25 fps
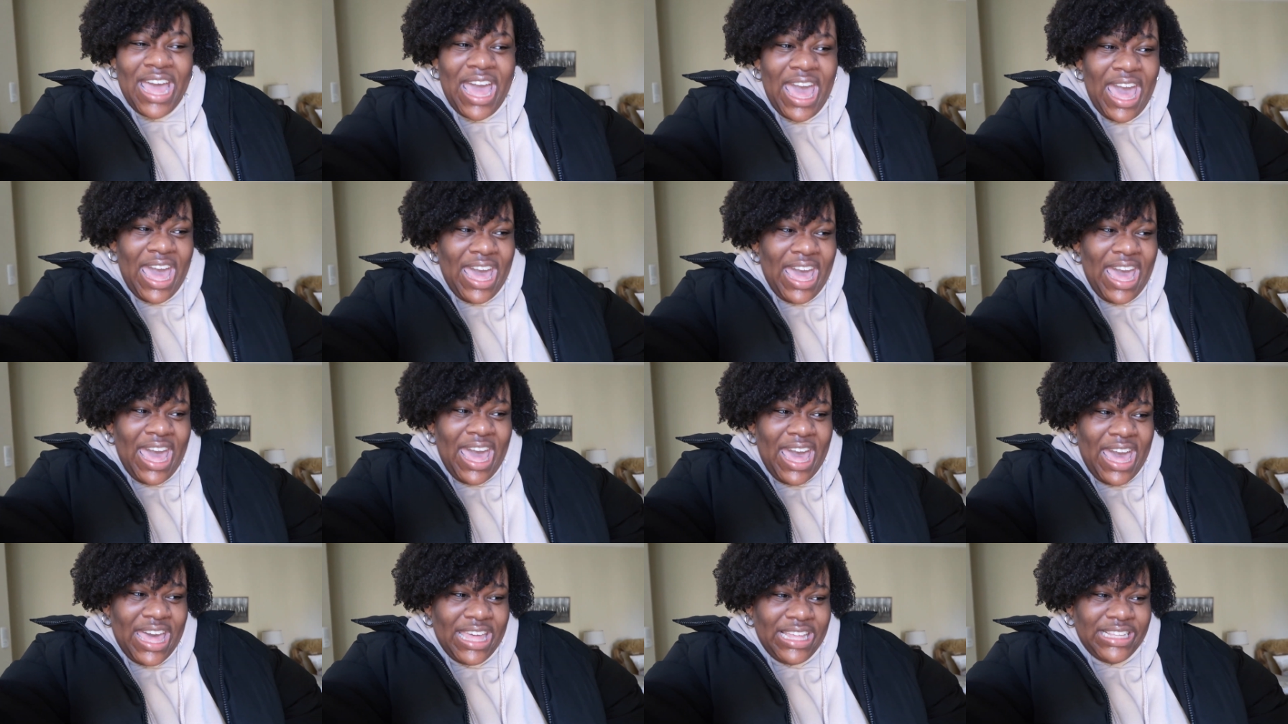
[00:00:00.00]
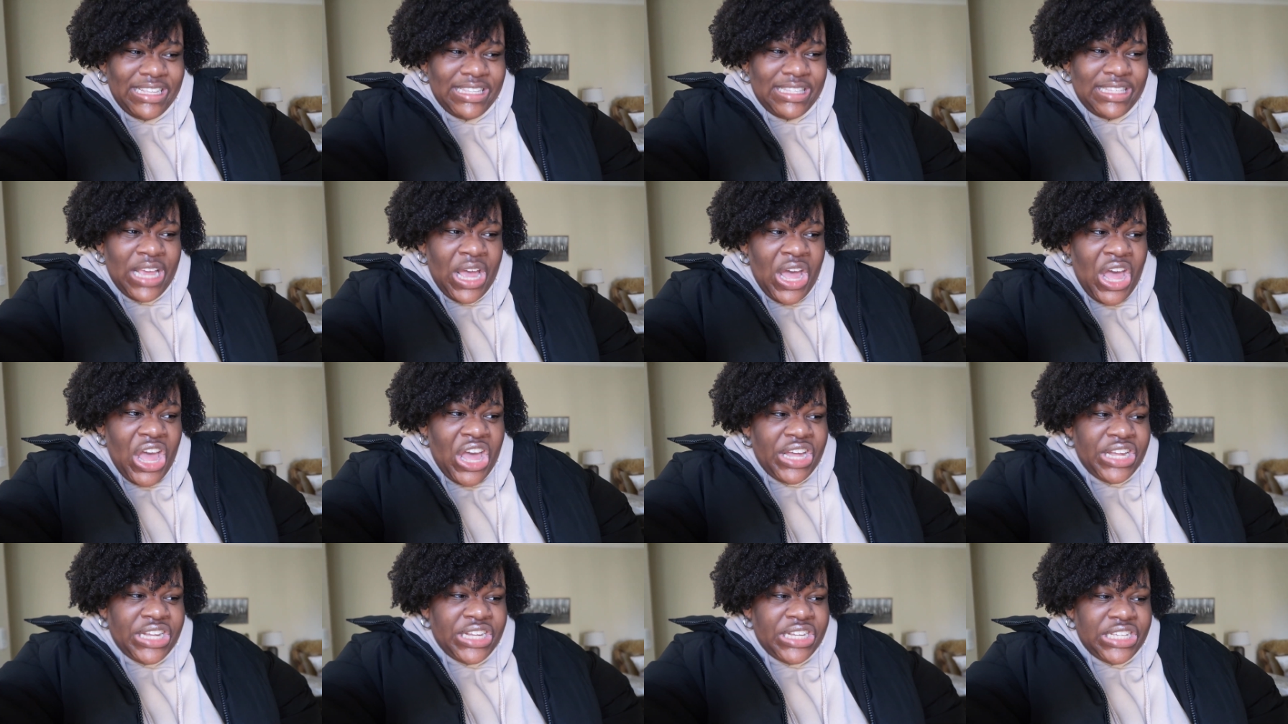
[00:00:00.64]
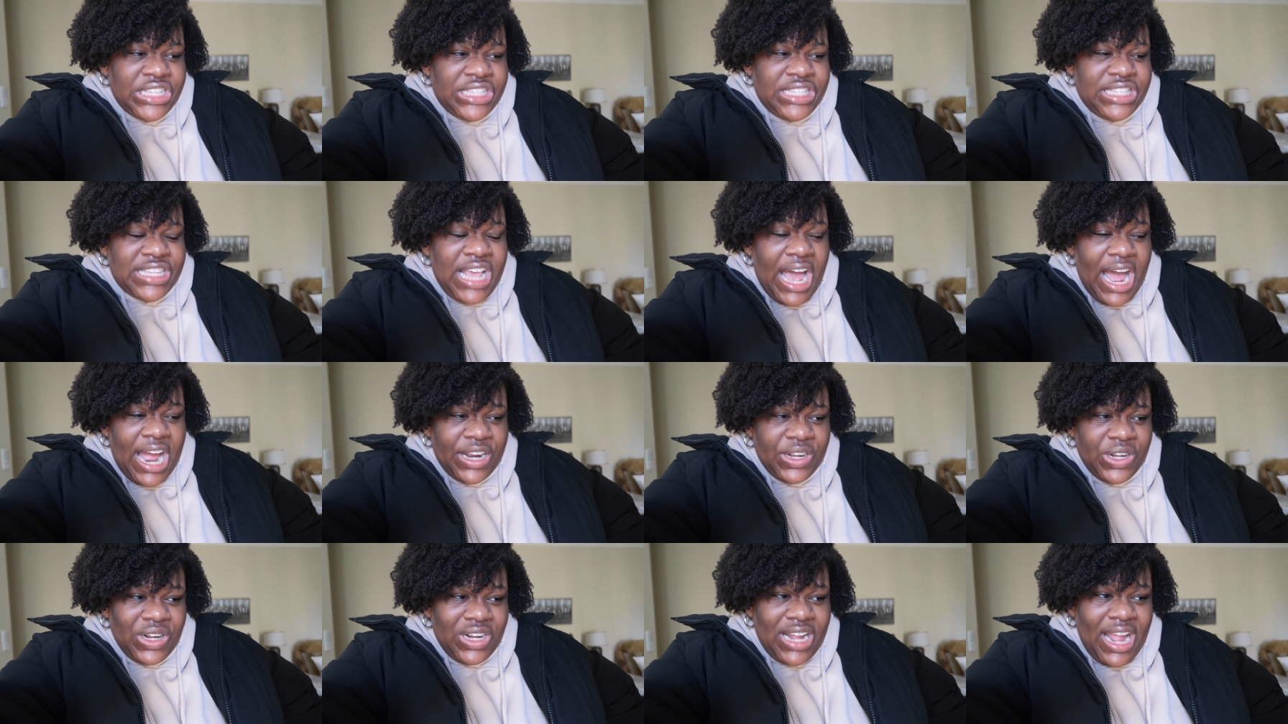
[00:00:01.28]
It is
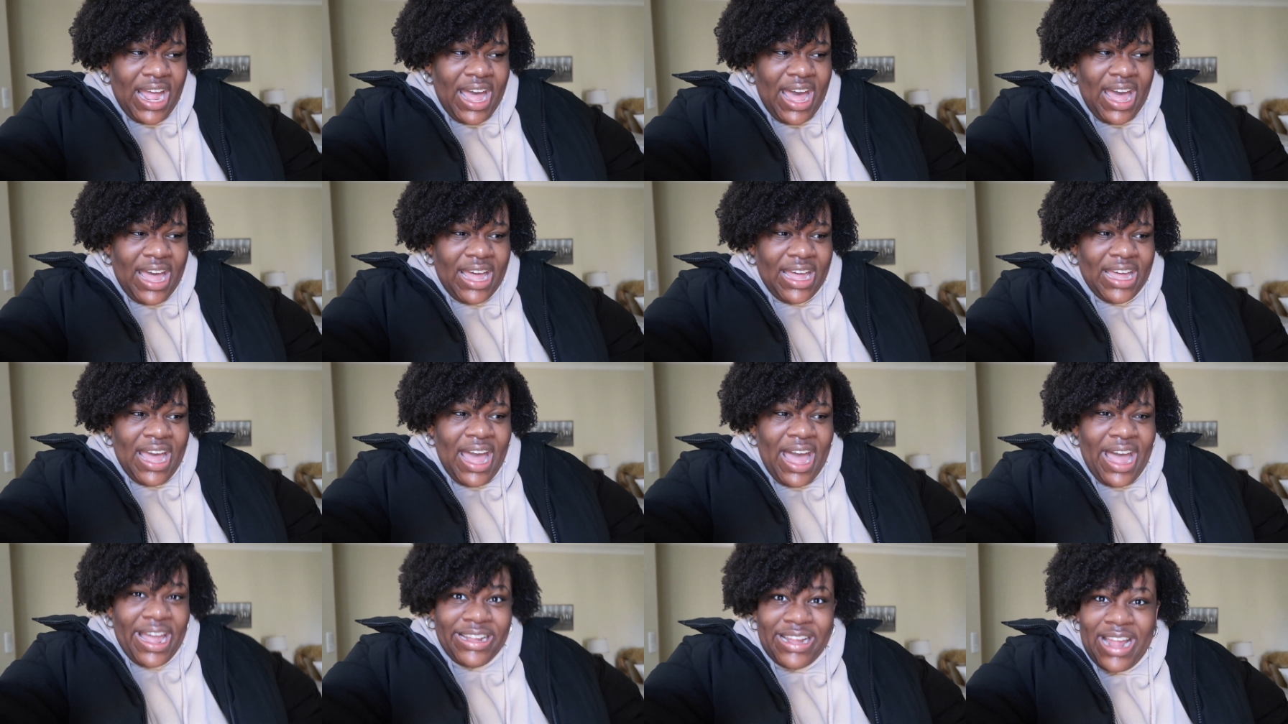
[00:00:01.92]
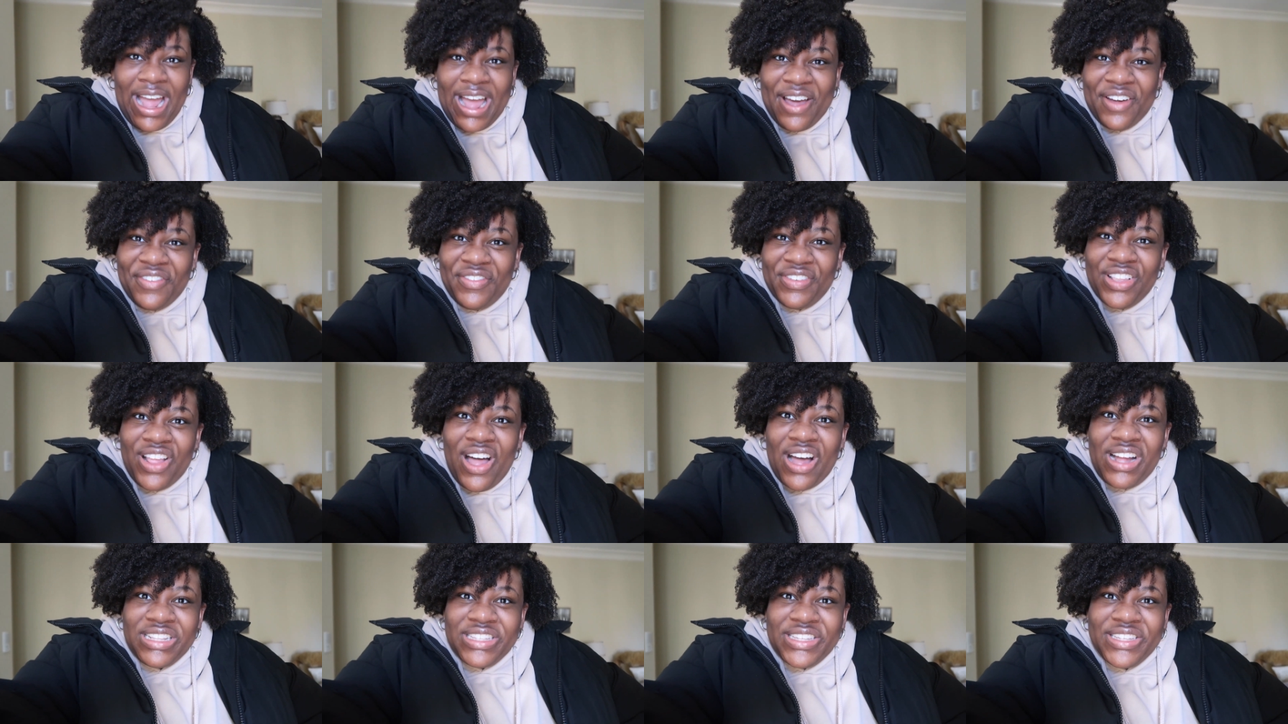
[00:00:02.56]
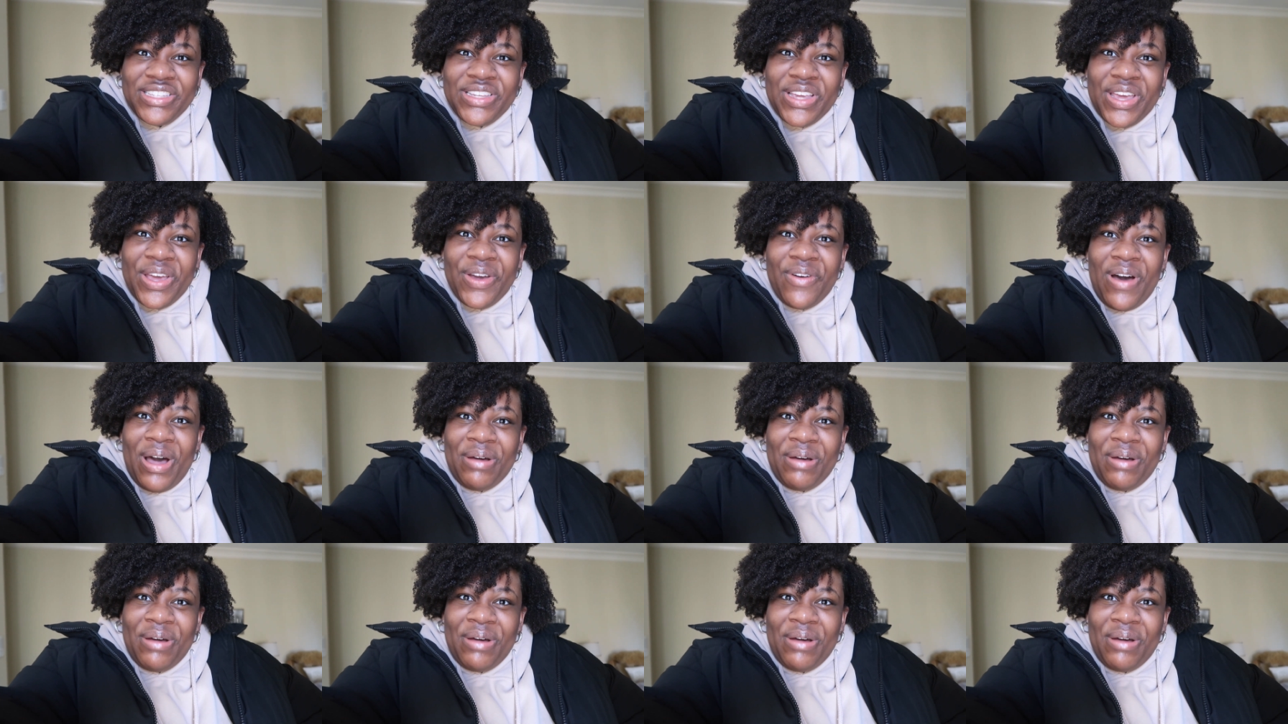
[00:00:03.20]
Saturday and I have a lot to do.